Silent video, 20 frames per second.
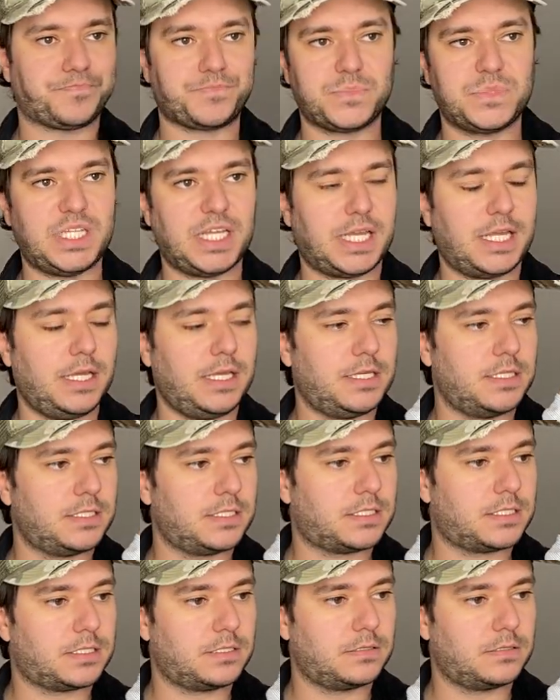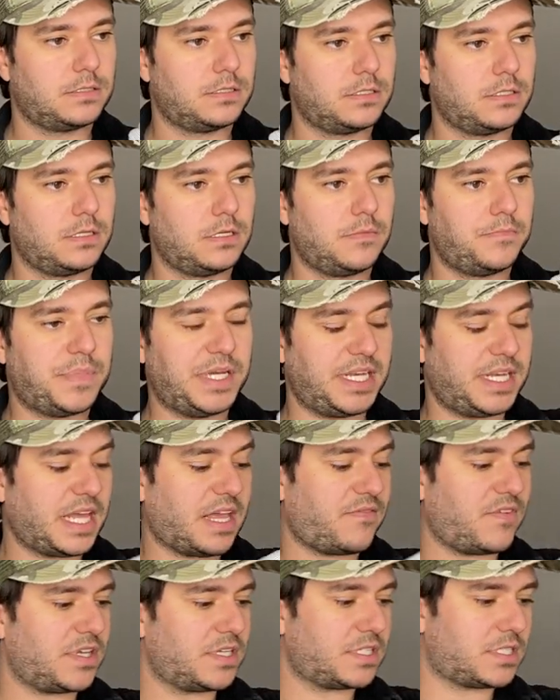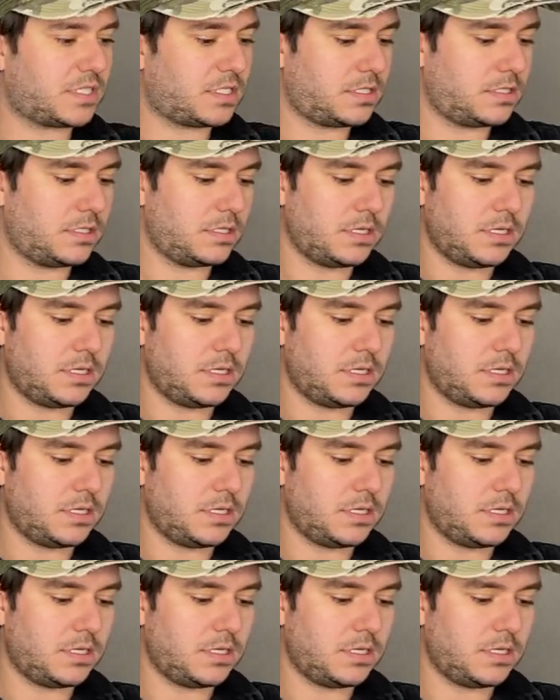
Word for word: Dickies, Ben Davis.